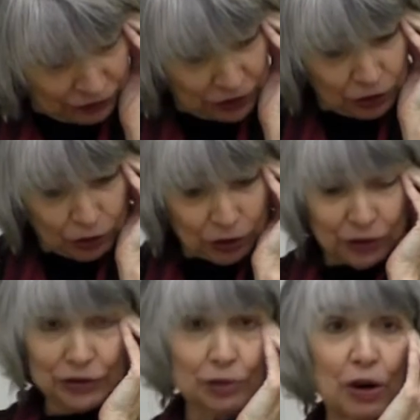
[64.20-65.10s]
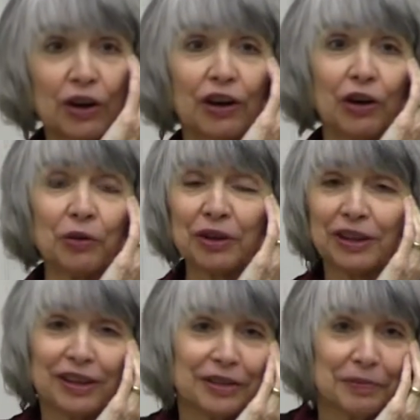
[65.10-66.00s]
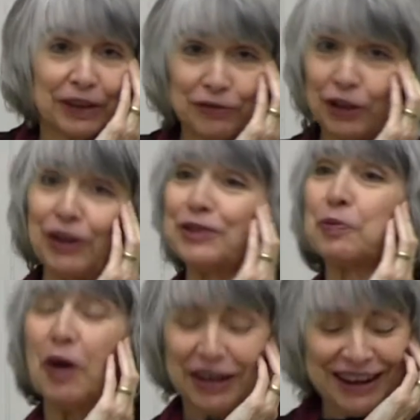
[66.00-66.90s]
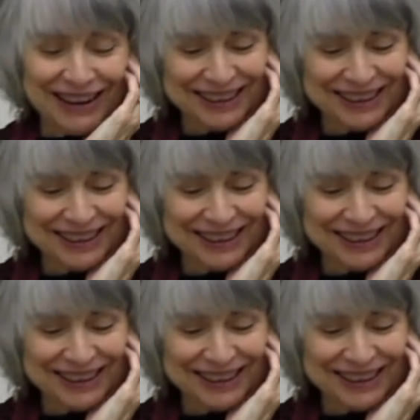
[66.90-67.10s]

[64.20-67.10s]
of the earth. Tomorrow, if there is one,